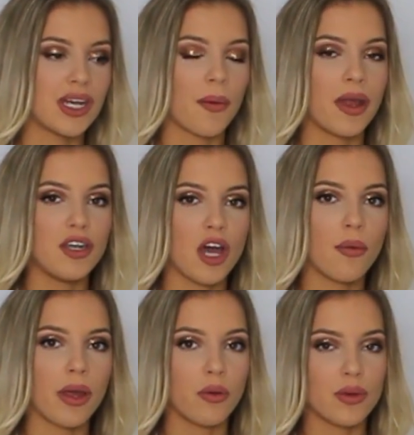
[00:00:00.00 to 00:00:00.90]
Now I
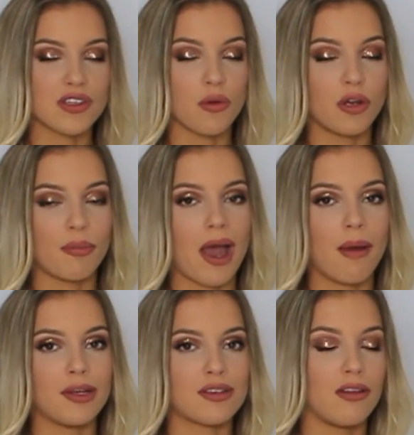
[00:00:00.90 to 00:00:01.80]
know I always go on about how
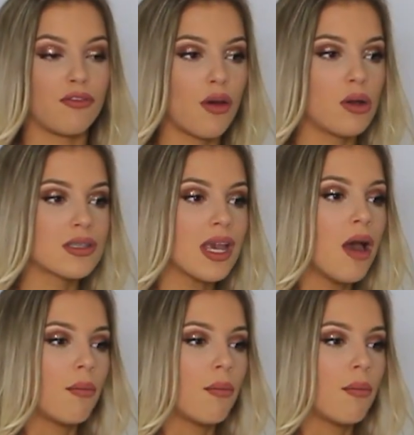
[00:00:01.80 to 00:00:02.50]
much I love thongs,